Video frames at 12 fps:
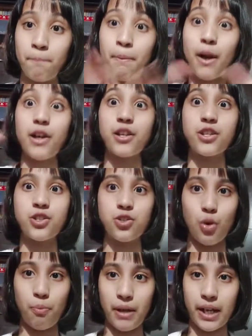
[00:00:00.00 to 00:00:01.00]
bursts
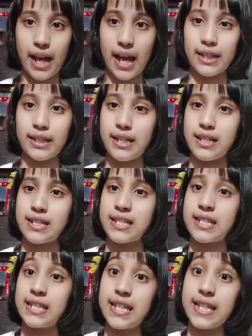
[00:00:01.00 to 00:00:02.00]
open, and the
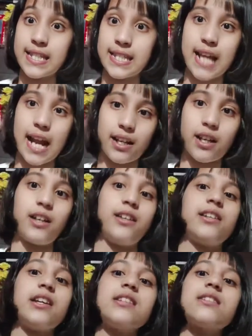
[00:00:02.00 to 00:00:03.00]
seeds that
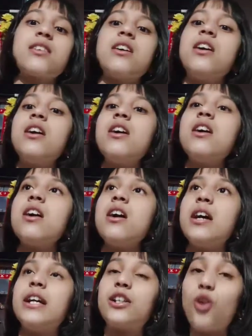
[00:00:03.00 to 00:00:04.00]
contains
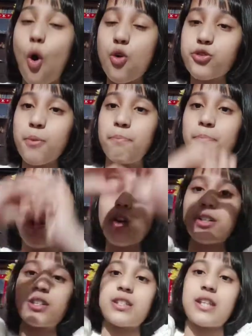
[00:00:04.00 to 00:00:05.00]
it also
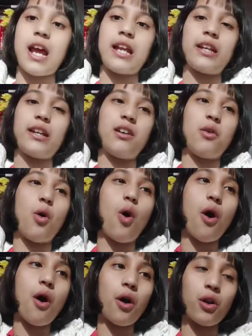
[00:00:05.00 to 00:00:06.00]
bursts, and
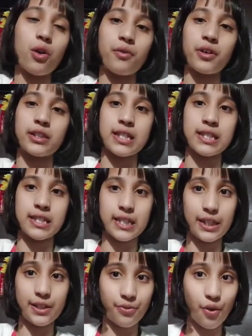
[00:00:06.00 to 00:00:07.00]
all over the
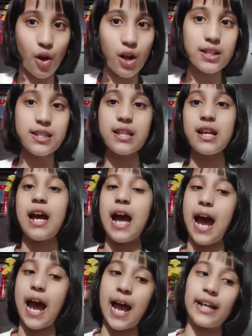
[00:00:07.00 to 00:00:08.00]
seed falls.
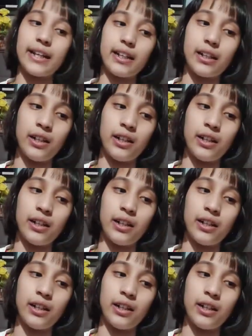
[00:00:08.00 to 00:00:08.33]
And